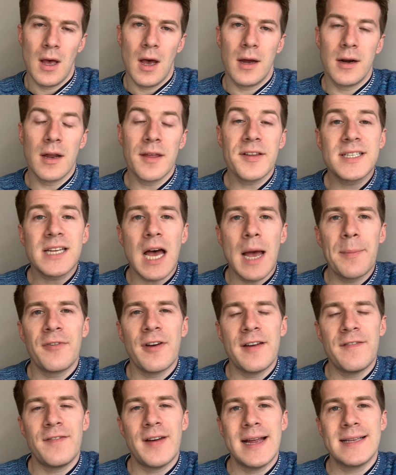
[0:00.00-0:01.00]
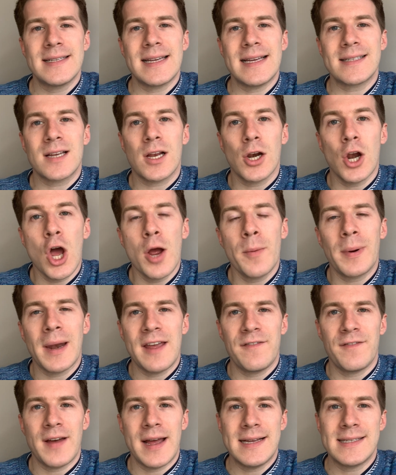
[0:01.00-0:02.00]
Another type of aphasia is global
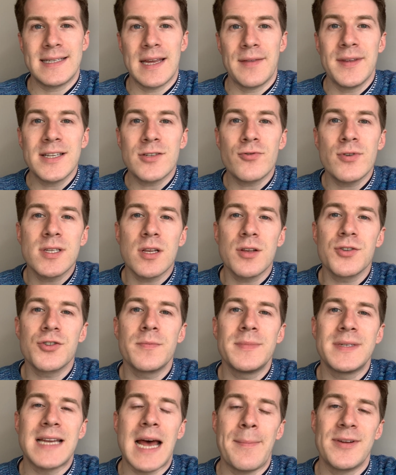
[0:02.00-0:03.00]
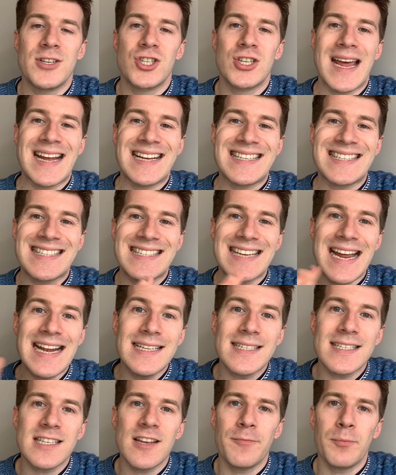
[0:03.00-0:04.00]
aphasia, and this results from damage to
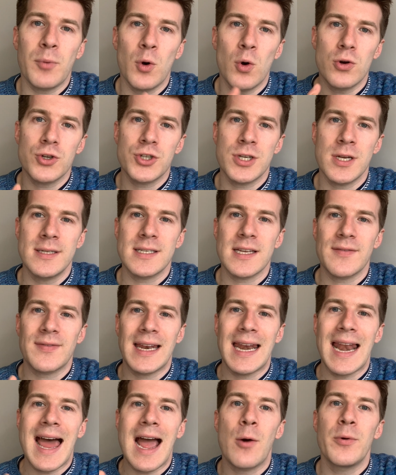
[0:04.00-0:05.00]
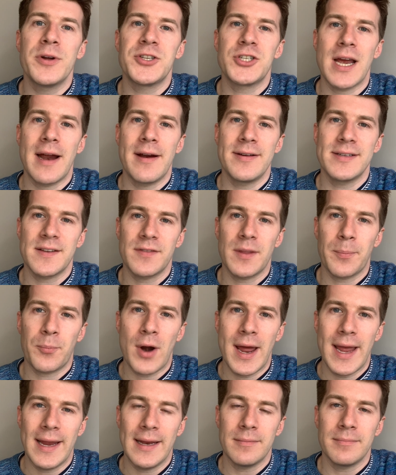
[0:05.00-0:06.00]
extensive portions of the language areas of the
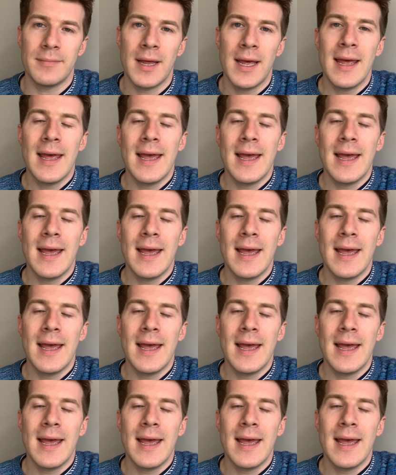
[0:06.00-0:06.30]
brain.